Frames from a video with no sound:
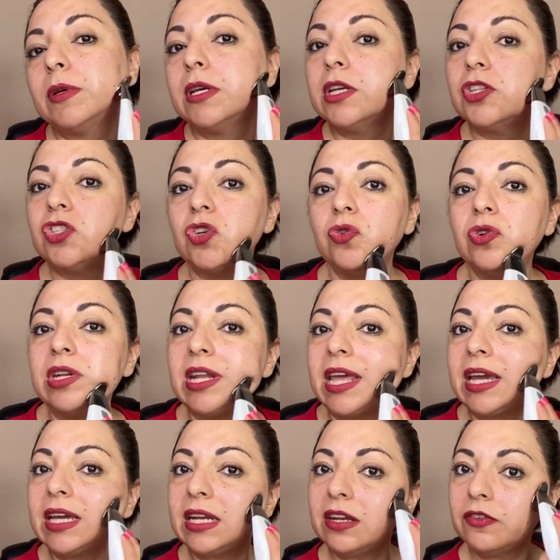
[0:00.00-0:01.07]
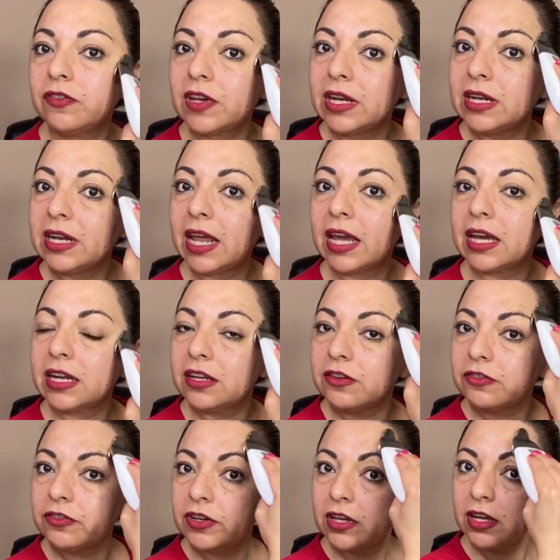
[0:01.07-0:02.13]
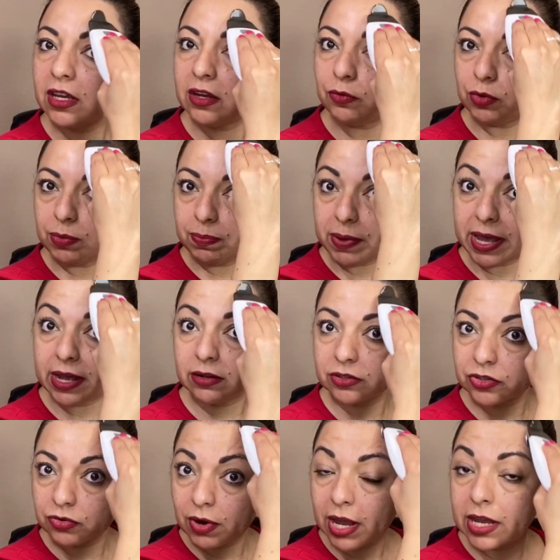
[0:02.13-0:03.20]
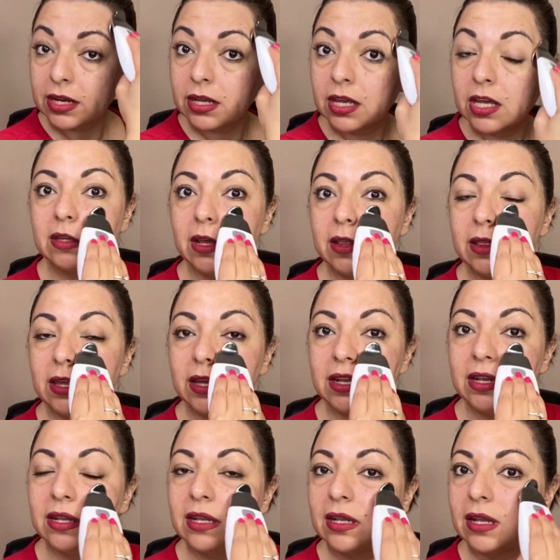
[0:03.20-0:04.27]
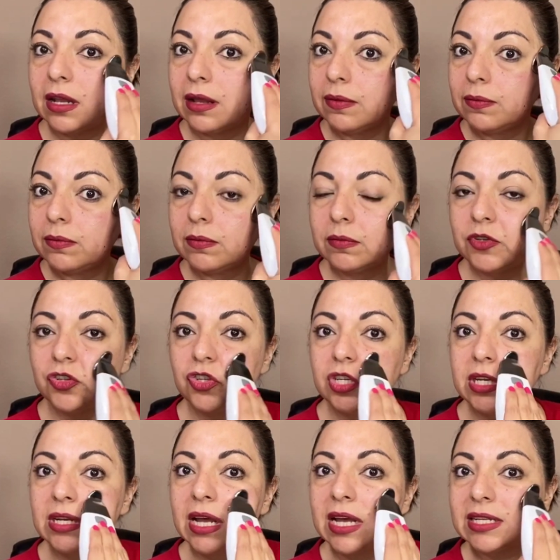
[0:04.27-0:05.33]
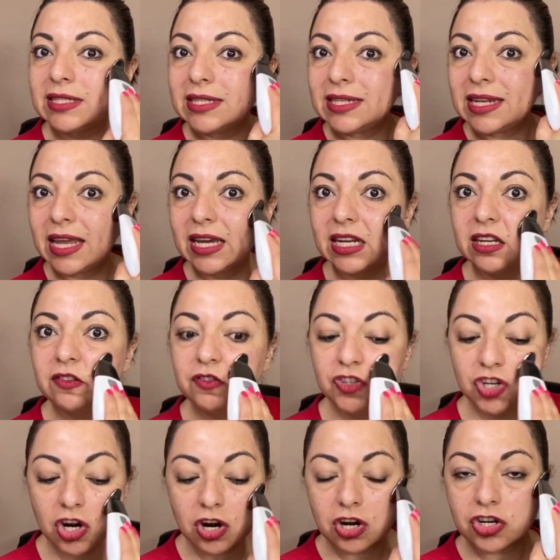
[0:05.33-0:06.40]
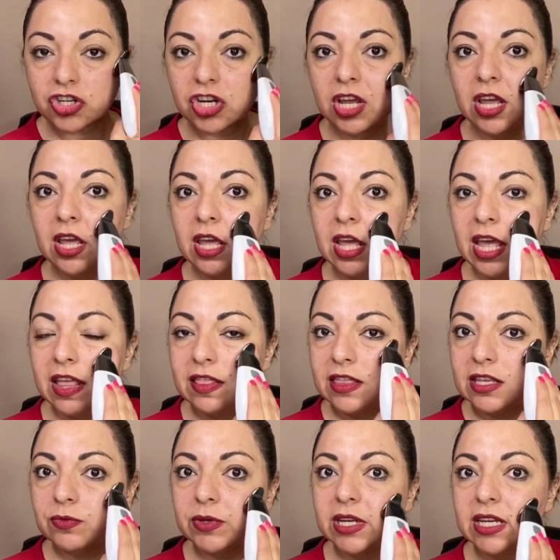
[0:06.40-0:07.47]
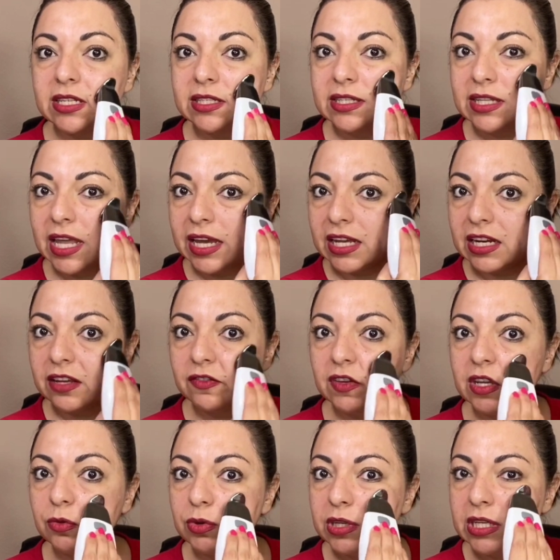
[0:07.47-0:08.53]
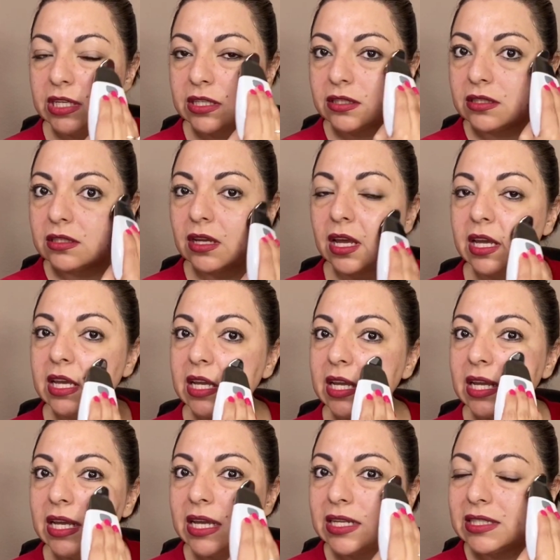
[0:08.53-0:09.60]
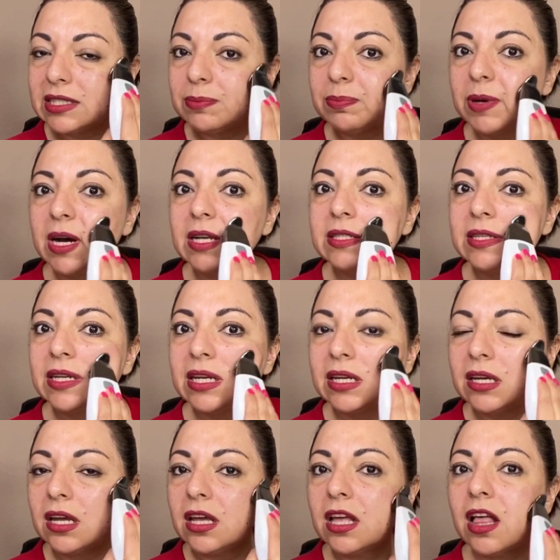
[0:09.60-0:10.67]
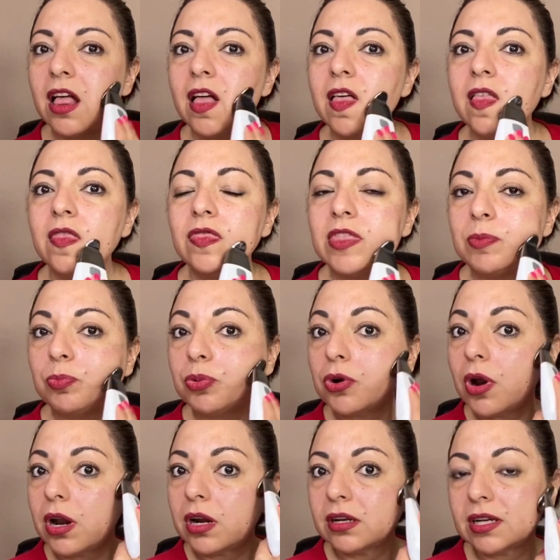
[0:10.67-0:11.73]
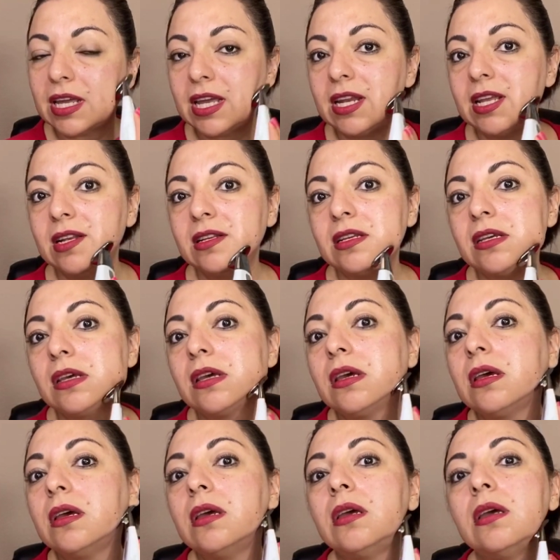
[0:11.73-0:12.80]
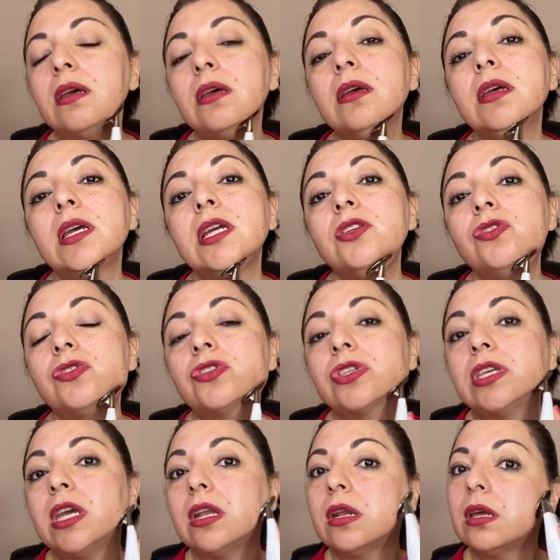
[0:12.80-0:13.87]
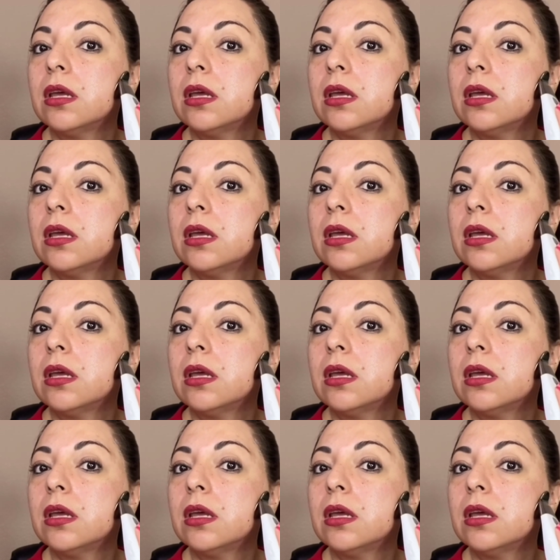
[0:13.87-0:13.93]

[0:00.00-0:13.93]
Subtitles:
So negative and negative repels, right? The machine has negative charge and this one has negative. It is depositing the product in it, in your skin.